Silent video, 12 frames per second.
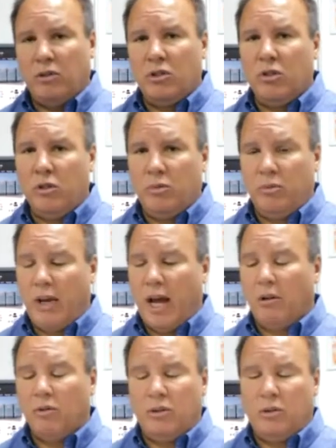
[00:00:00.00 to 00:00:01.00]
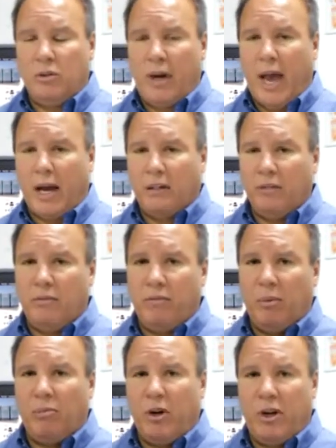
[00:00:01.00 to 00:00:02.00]
to active
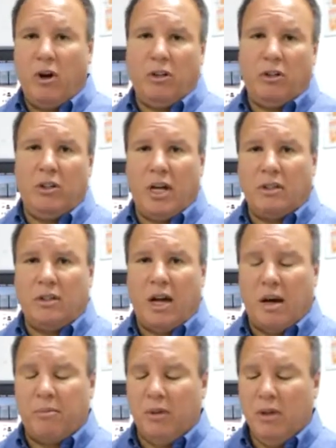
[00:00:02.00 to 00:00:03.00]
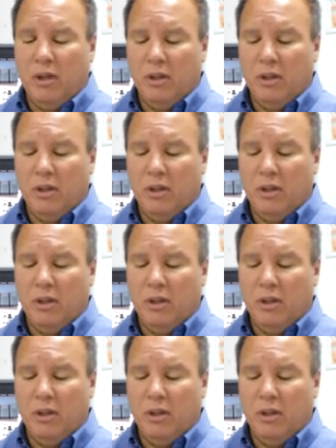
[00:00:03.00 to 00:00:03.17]
memory on your desktop.